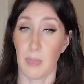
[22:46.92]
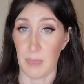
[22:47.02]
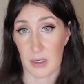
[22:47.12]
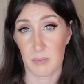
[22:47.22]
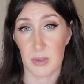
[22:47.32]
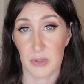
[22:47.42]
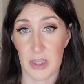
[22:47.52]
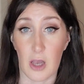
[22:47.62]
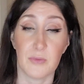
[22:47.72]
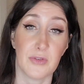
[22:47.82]
That can be really
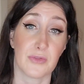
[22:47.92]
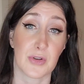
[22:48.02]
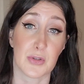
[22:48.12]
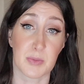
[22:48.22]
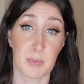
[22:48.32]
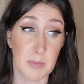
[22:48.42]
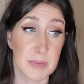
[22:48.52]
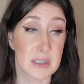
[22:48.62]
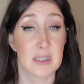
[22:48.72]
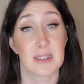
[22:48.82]
helpful for those
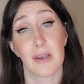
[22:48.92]
purposes,